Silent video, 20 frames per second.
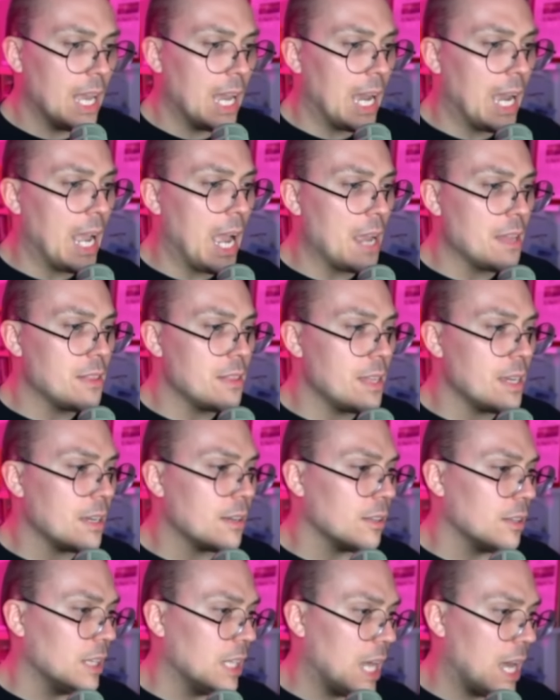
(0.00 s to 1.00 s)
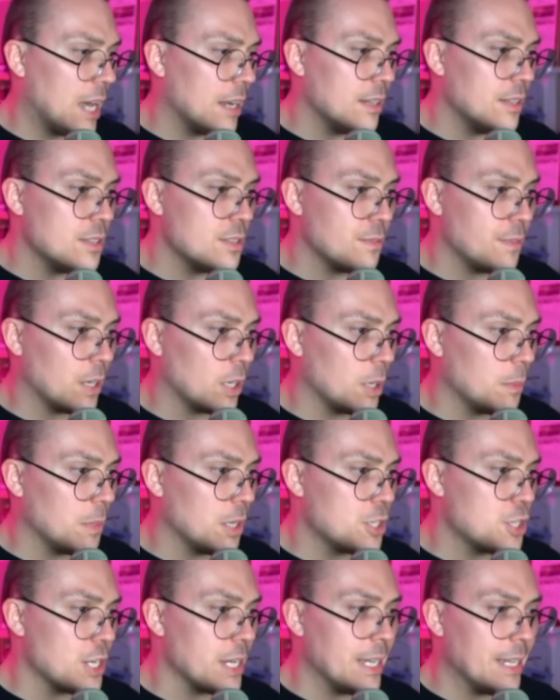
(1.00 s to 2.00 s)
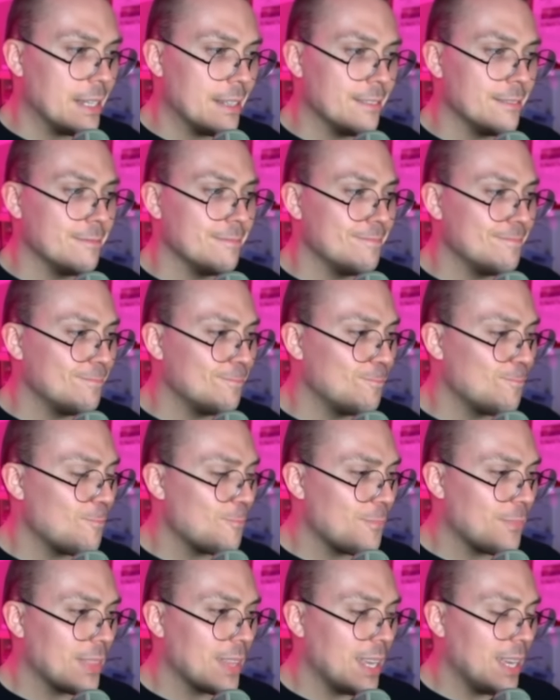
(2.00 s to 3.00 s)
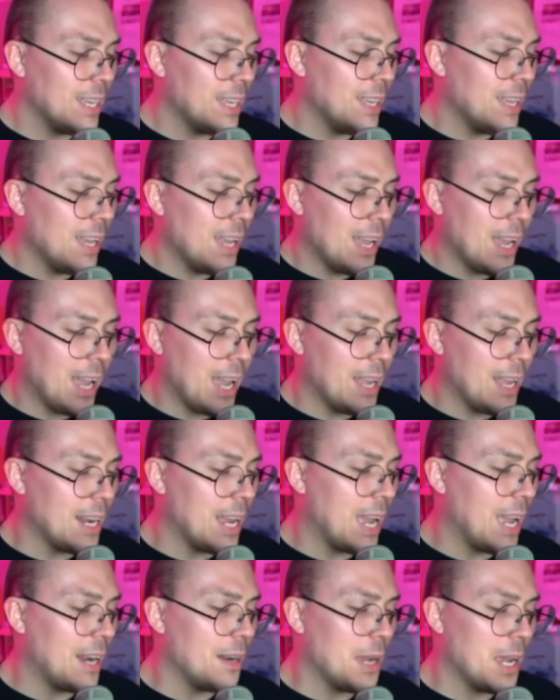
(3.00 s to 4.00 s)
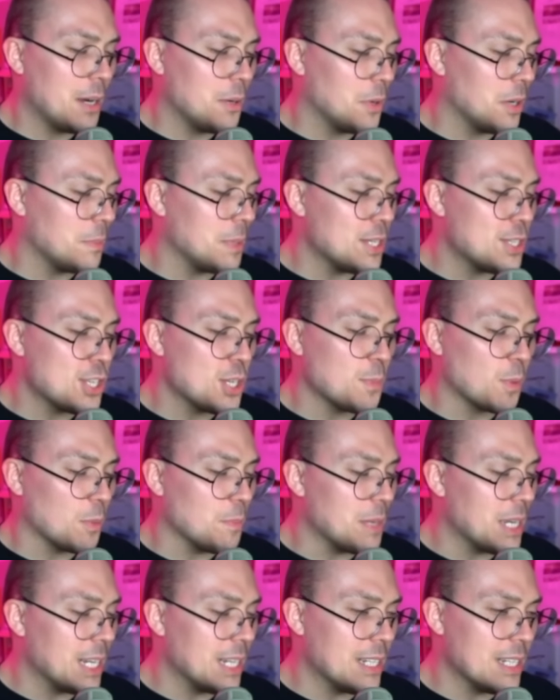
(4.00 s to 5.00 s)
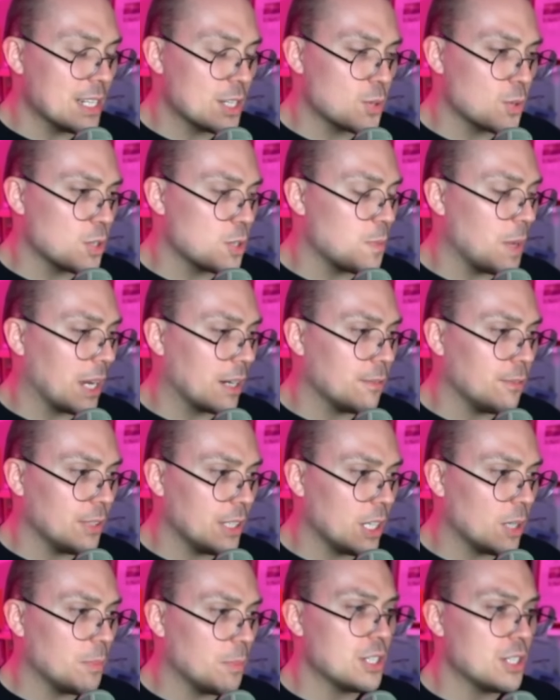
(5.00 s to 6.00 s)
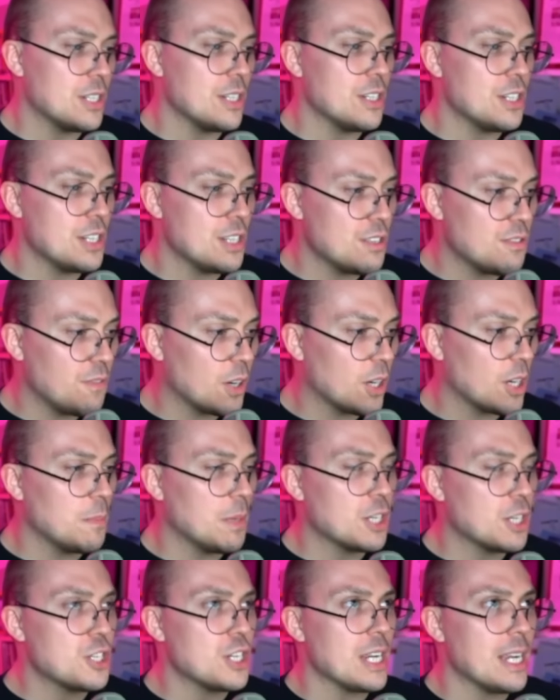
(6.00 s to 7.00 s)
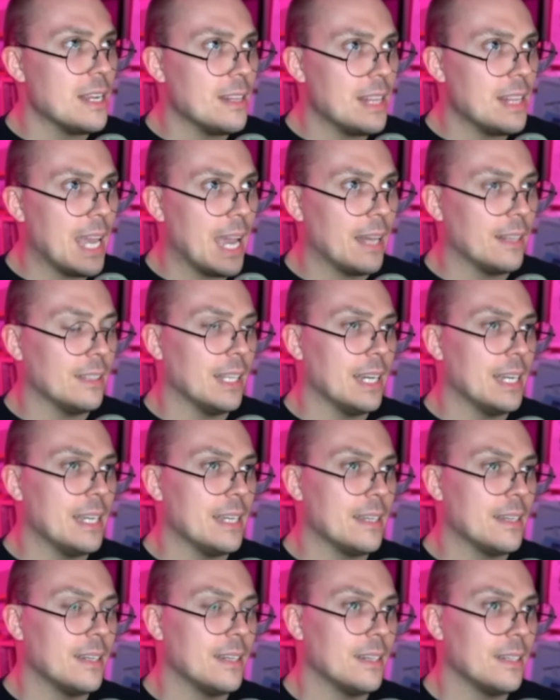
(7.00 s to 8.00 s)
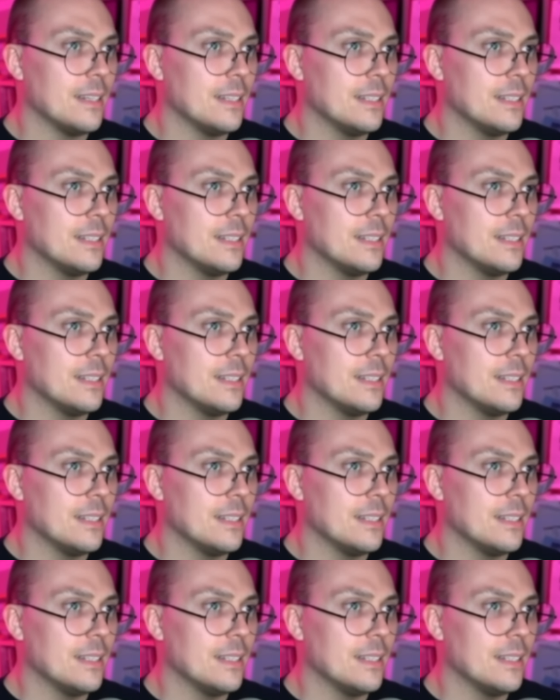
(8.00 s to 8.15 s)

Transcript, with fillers: I think Lana is very much in, I don't want to be super mean and disrespectful here, but she's very much in that like